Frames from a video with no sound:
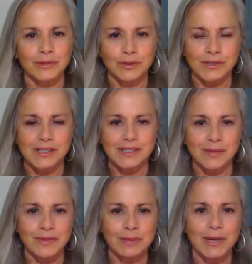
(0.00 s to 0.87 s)
you'll see
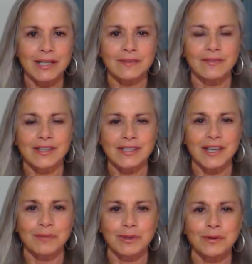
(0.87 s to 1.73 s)
something manifest
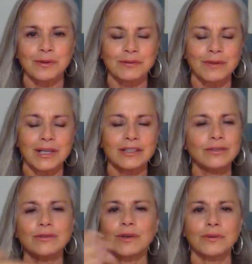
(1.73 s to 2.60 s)
capricorn right and
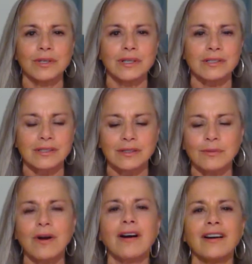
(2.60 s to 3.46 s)
you know this you
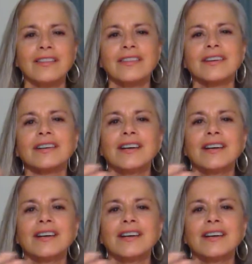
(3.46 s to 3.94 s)
are the